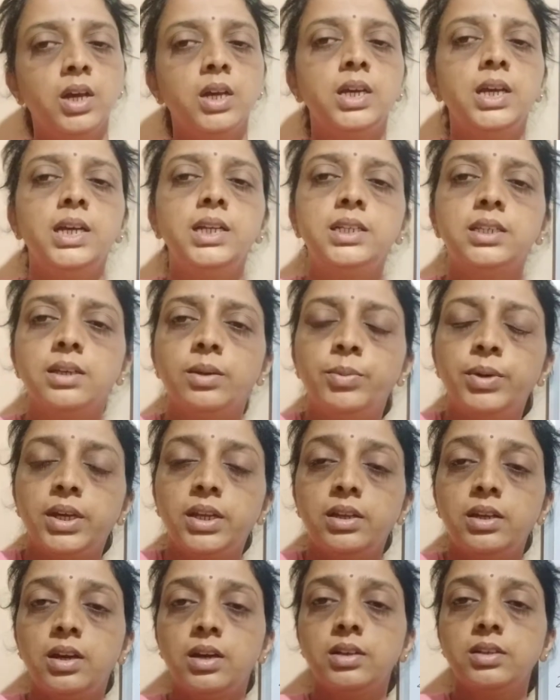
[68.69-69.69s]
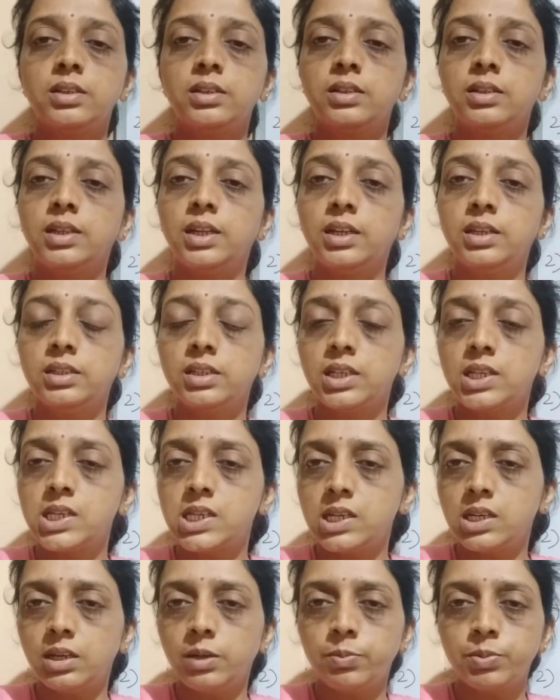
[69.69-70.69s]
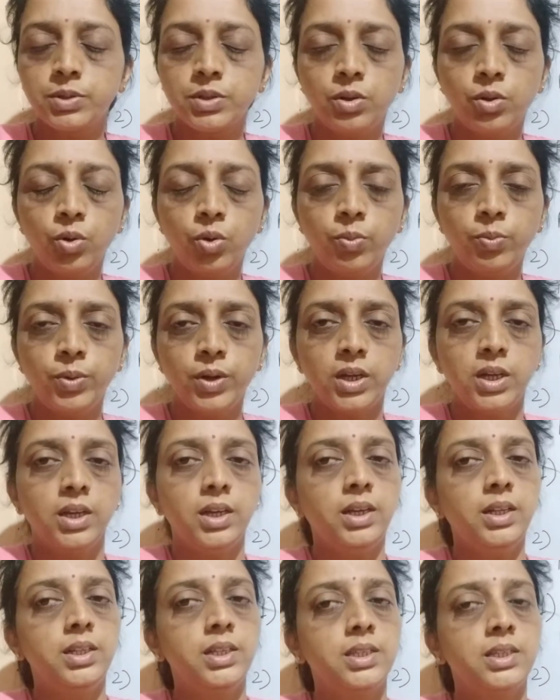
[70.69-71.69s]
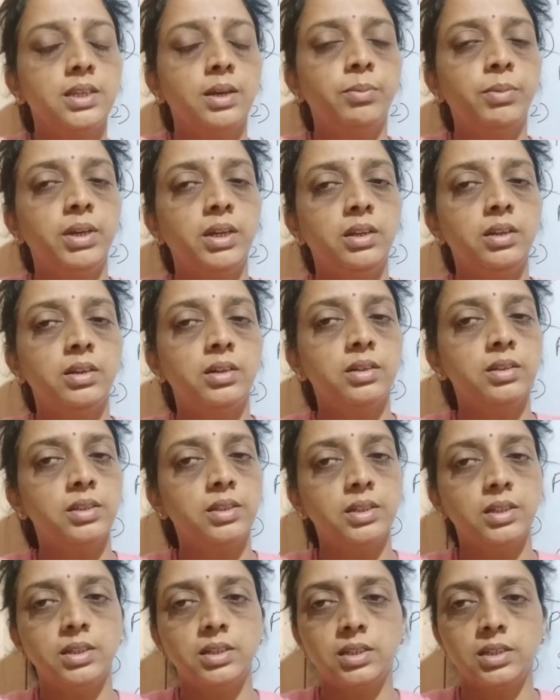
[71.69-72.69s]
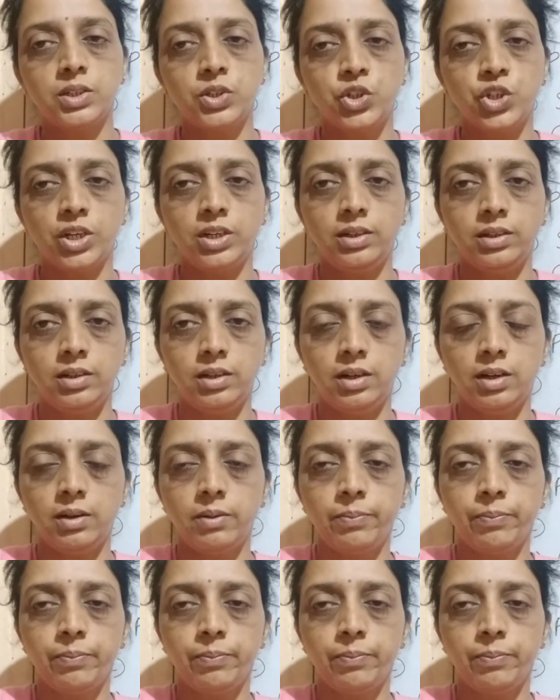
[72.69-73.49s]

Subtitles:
In some areas there is a steep slope. In some areas it's a gentle.